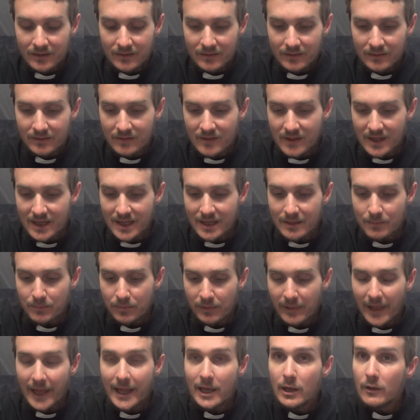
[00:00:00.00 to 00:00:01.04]
the
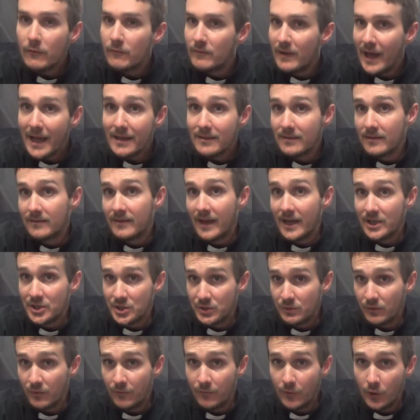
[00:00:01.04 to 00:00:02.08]
plague of gnats is
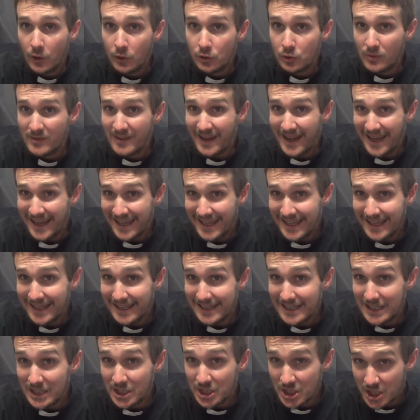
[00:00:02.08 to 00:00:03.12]
actually referred to as a
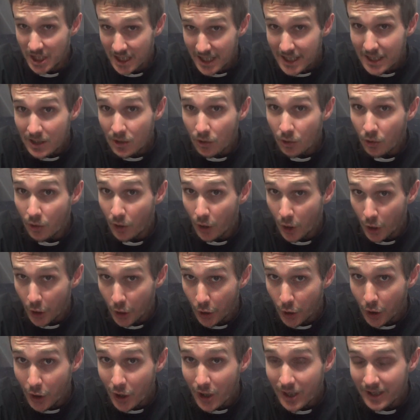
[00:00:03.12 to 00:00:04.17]
she or a
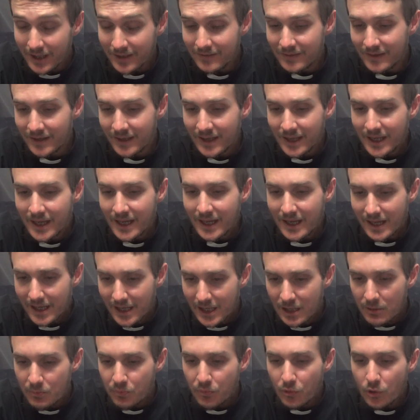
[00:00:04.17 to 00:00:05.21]
her in the
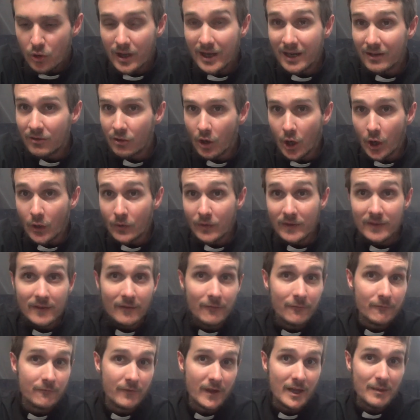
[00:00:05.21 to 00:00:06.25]
Hebrew, and it's only the
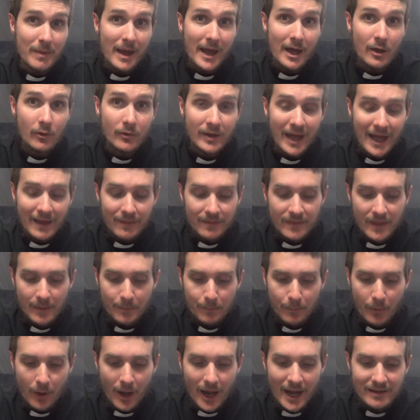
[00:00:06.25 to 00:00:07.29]
female gnat
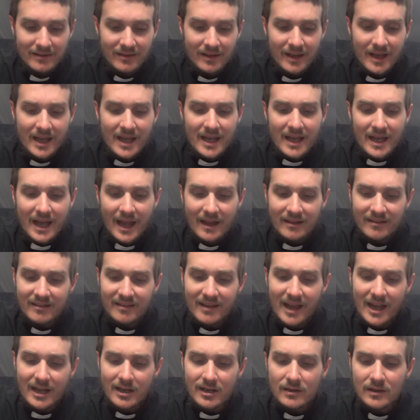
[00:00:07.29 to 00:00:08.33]
that bites. And
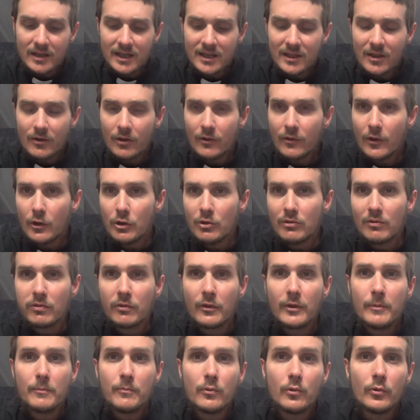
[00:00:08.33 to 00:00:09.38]
secondly, there are those
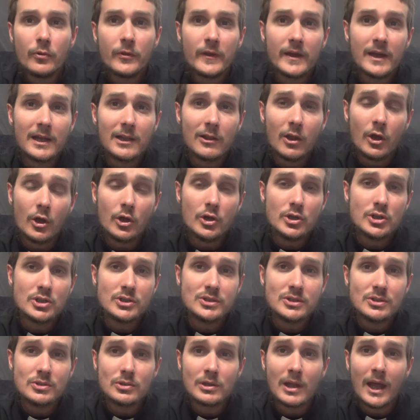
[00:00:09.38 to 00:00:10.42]
liberal
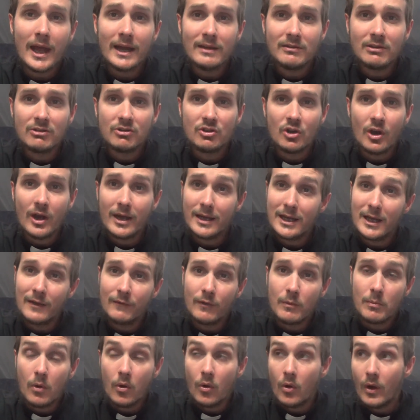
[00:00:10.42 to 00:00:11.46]
theologians who like to try and give
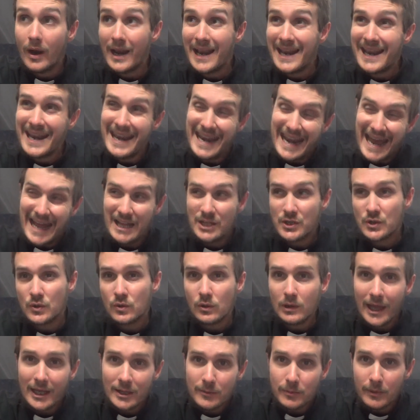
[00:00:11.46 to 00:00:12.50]
a more
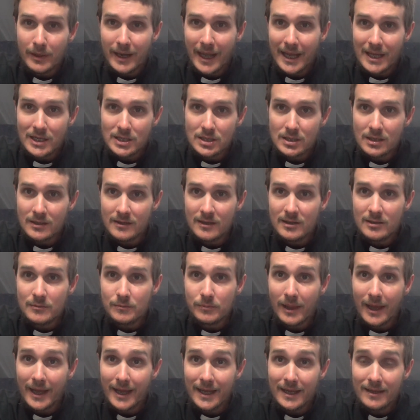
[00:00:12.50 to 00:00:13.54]
natural explanation to these
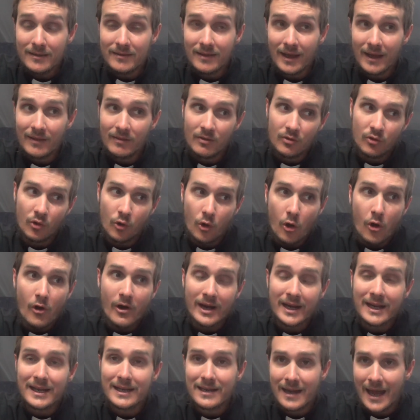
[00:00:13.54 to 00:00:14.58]
plagues, and there's
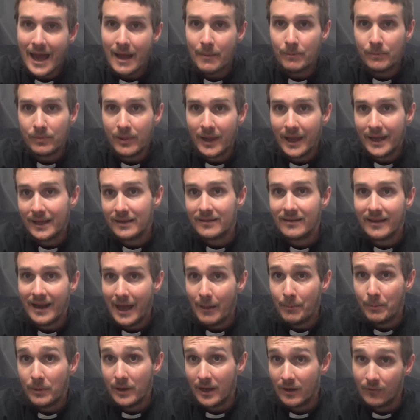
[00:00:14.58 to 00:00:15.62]
already gnat plagues that
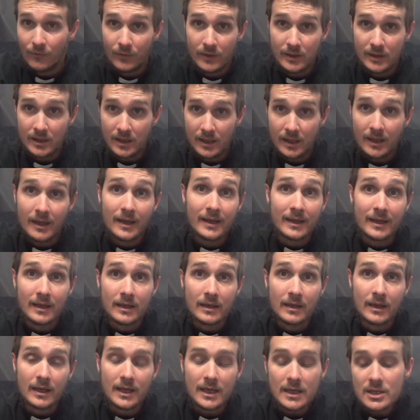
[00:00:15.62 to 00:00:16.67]
happen every year
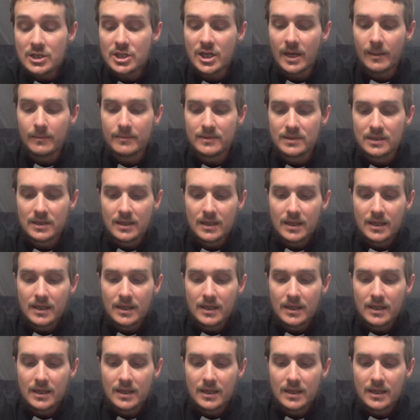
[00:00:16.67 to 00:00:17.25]
in Egypt.